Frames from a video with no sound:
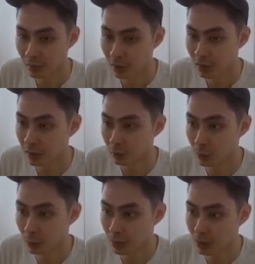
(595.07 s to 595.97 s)
and we
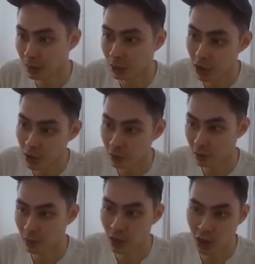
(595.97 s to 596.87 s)
want to
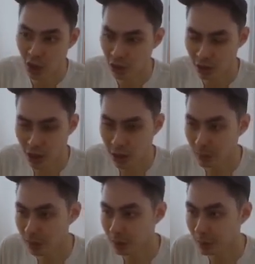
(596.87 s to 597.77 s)
change the shape a
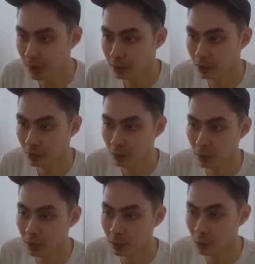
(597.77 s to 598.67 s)
little bit so
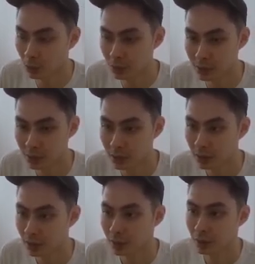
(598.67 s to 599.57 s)
it looks
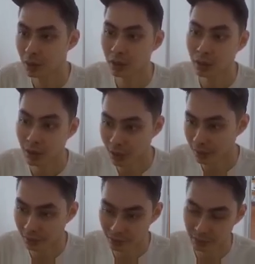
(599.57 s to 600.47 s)

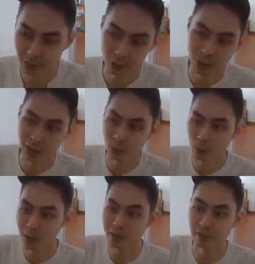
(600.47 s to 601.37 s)
like this. So we add a
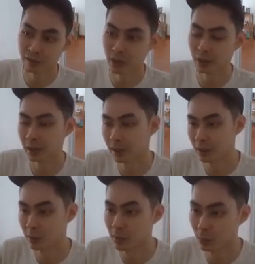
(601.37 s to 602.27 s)
1 in front and then 3,